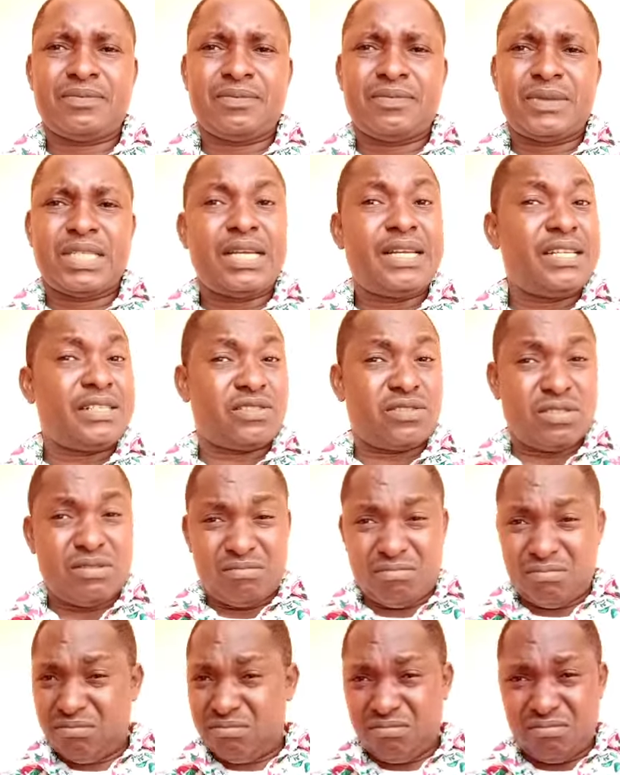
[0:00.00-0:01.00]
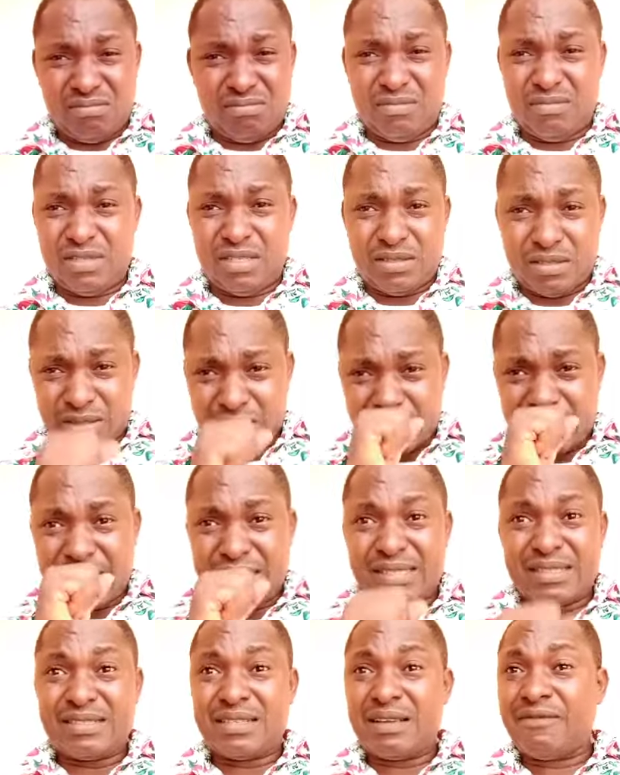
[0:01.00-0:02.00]
It is sorry, it's
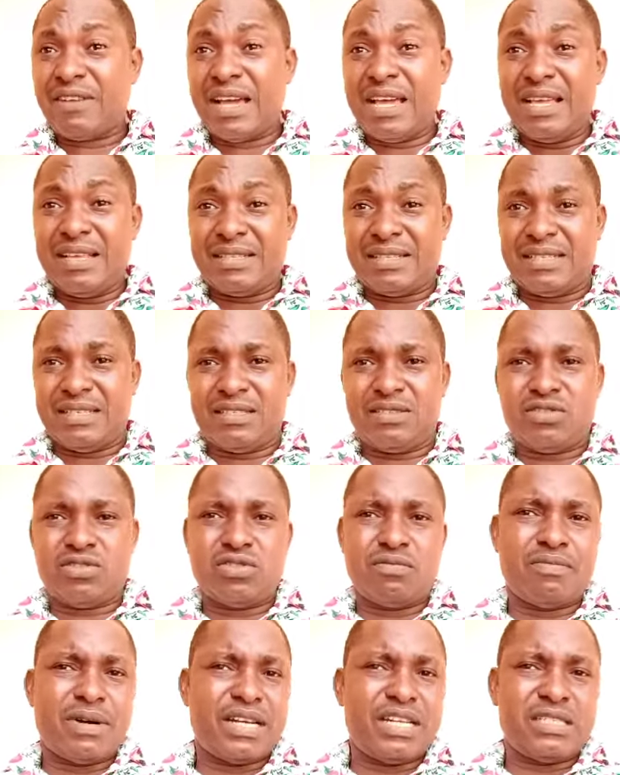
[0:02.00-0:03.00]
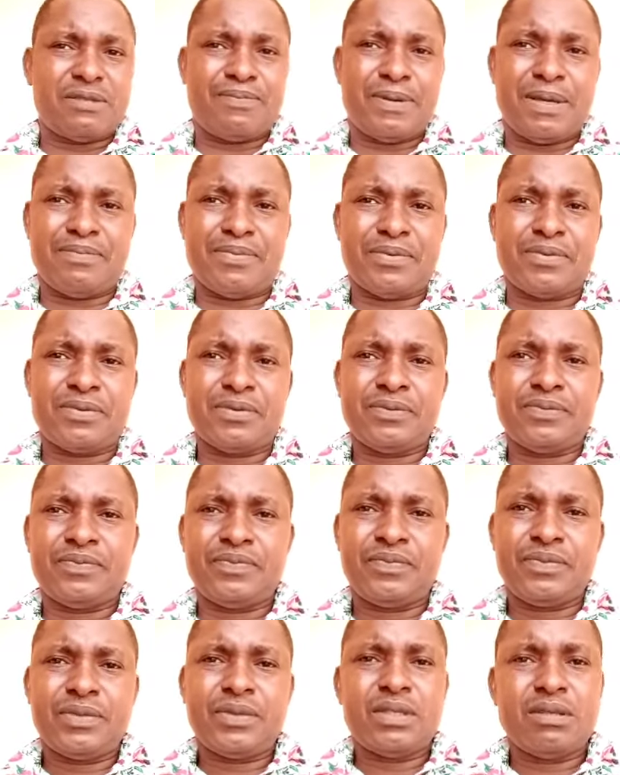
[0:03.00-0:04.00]
never easy to manage people,
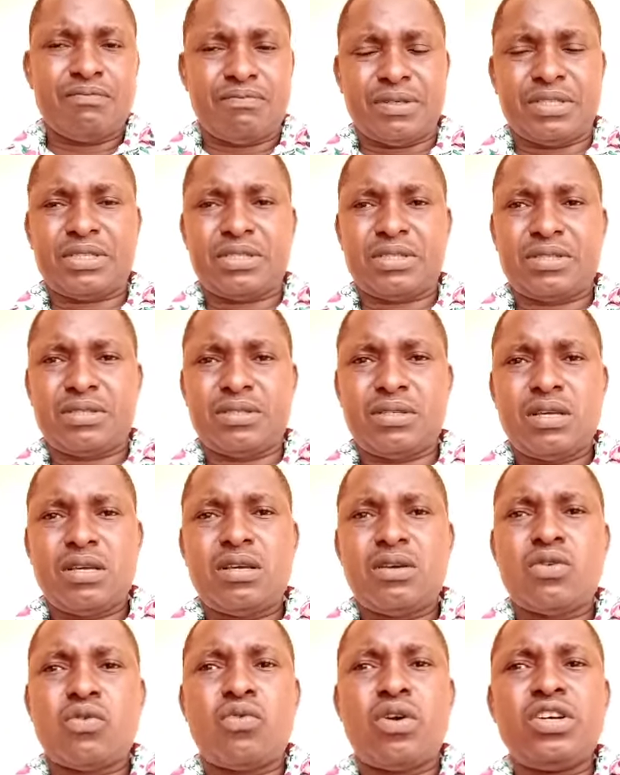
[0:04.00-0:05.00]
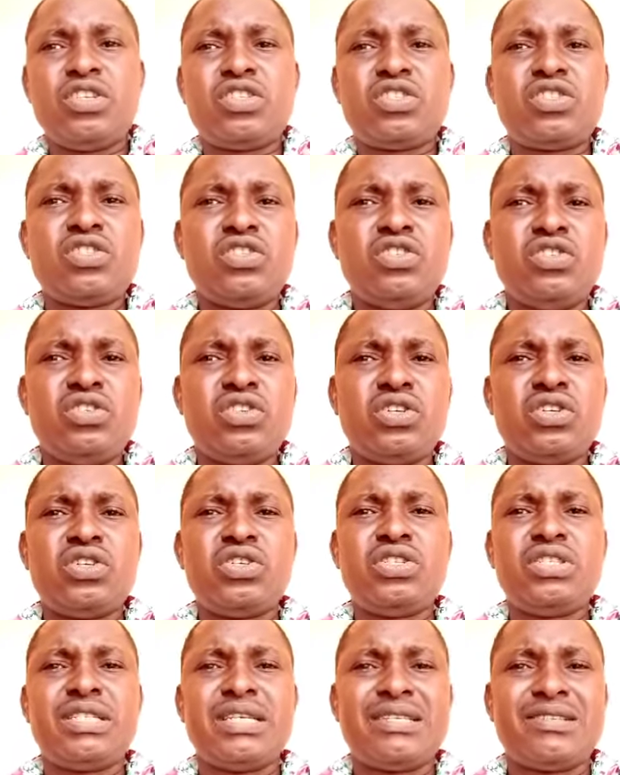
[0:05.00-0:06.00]
but once you know
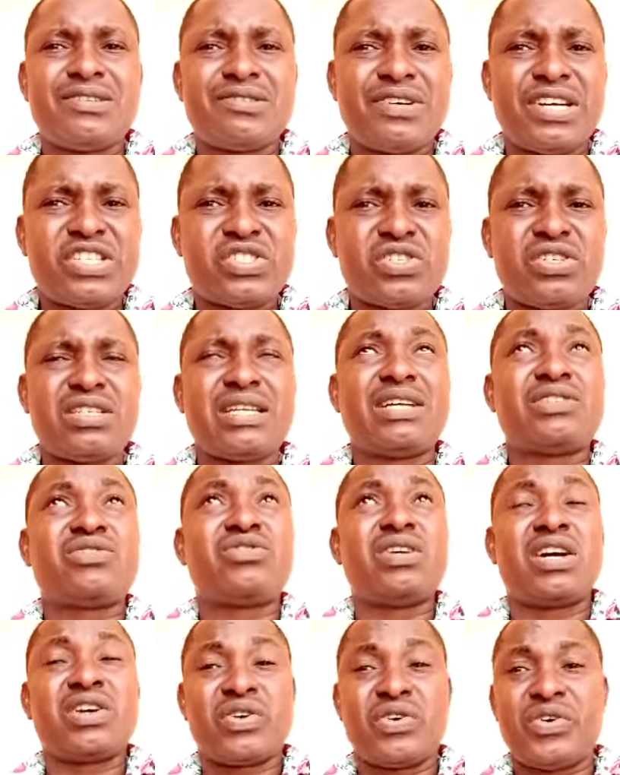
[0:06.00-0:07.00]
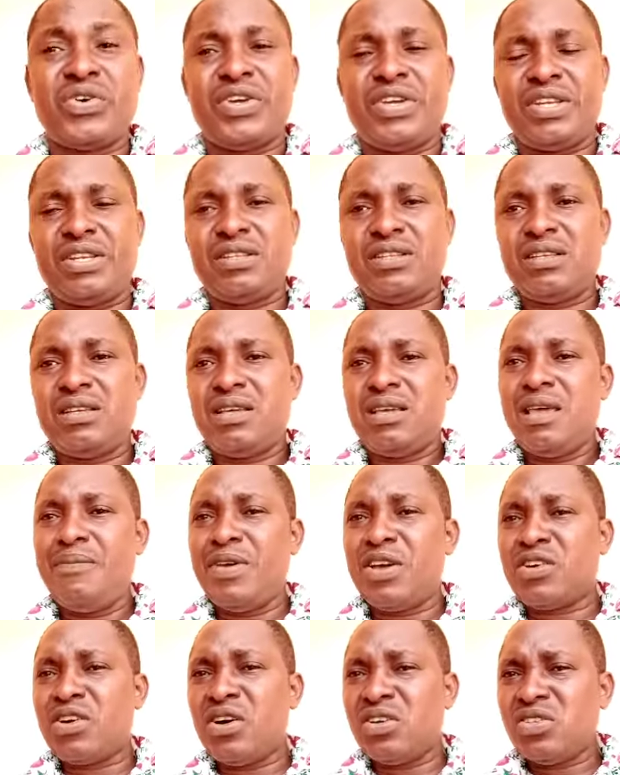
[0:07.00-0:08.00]
the direction that you are going, it
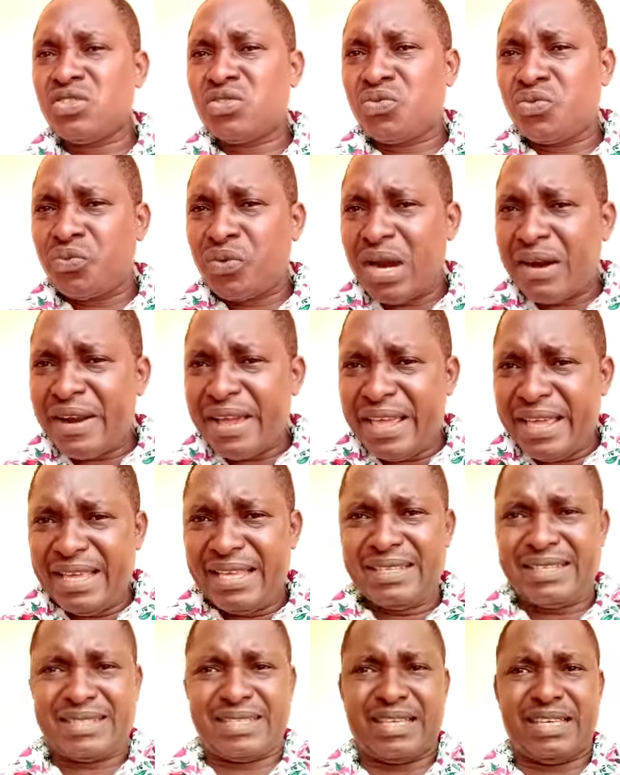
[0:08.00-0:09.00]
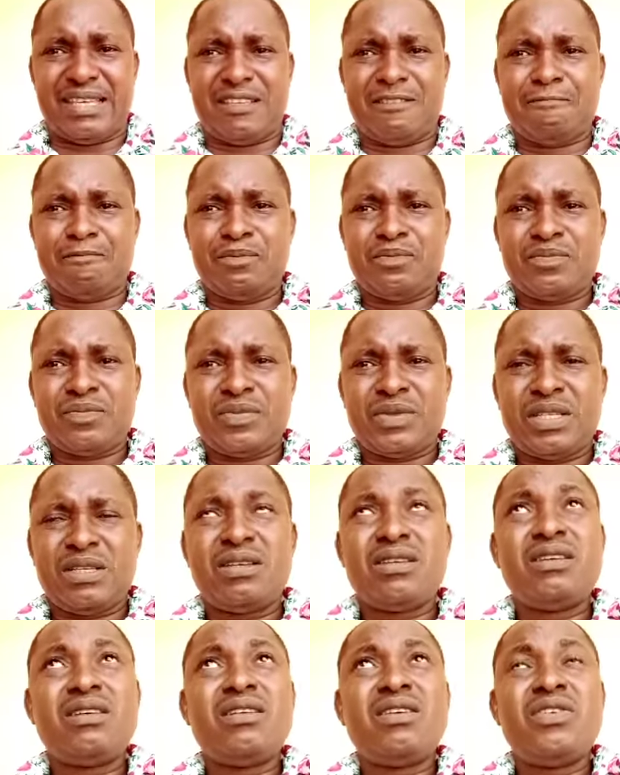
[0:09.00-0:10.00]
becomes very easy.
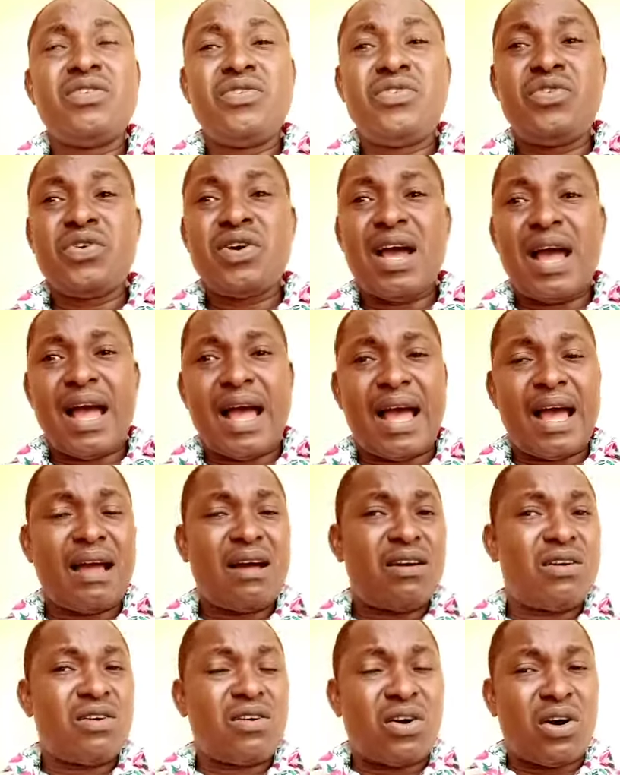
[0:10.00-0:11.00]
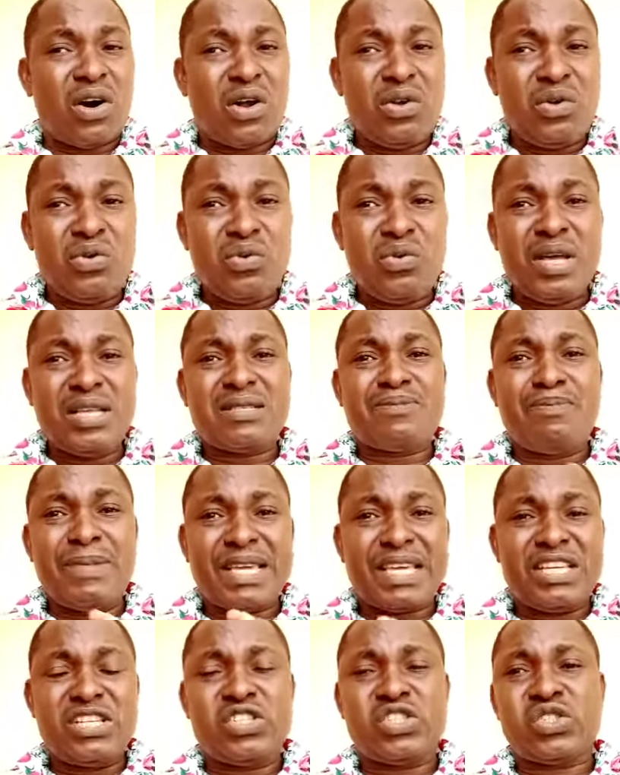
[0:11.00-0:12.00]
You are always
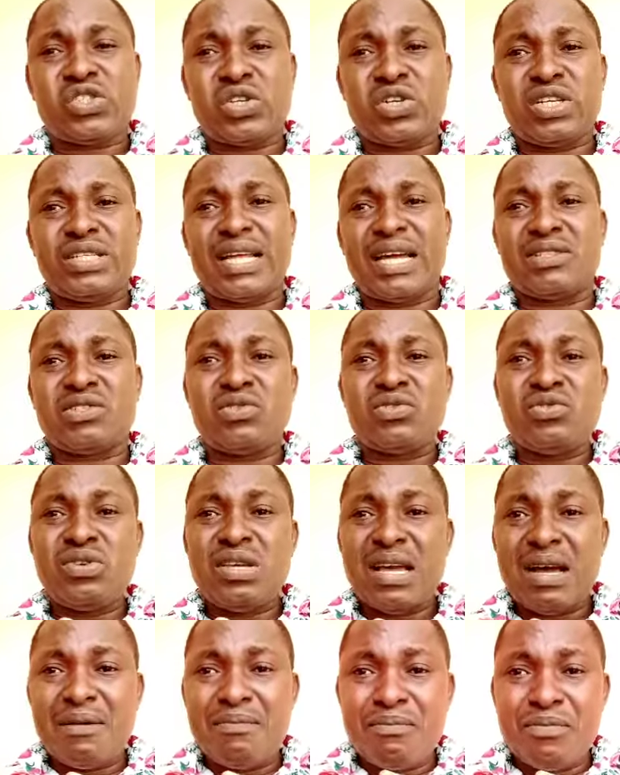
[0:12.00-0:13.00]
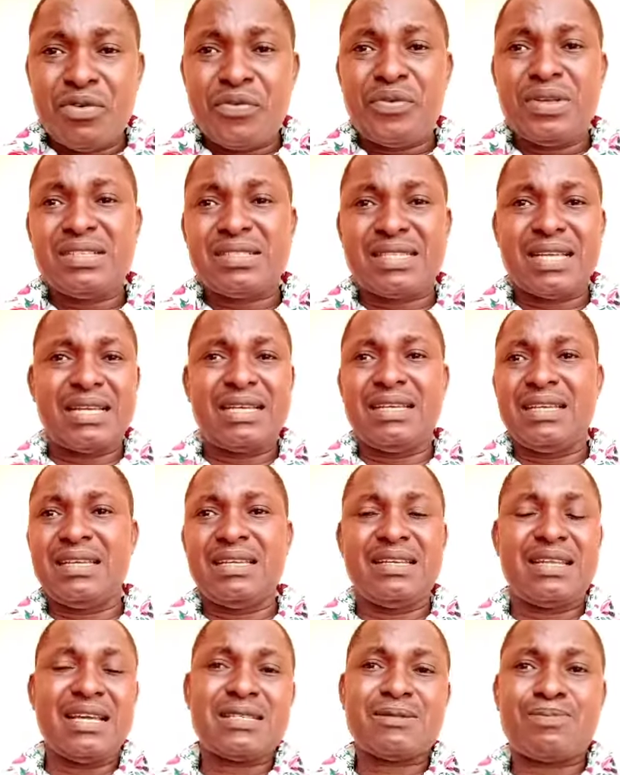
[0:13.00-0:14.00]
making sure that you are moving steadily,
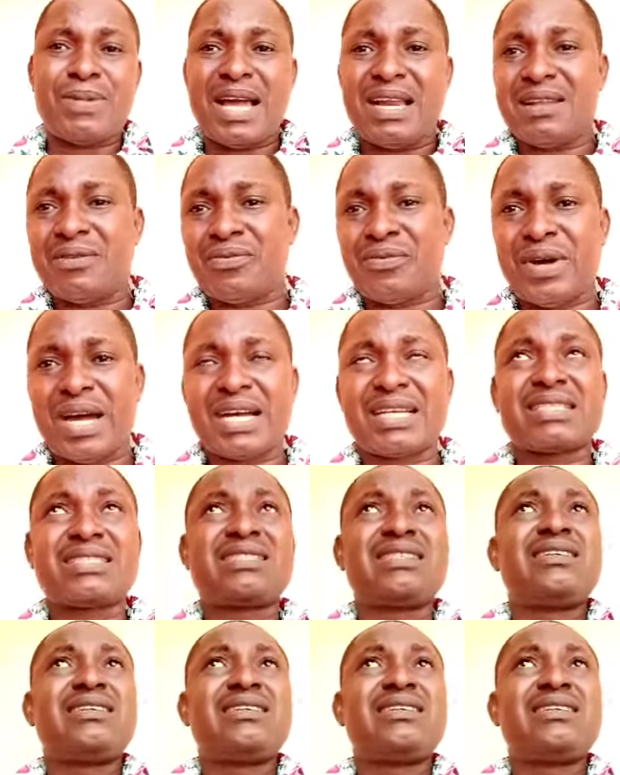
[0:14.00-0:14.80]
despite the fact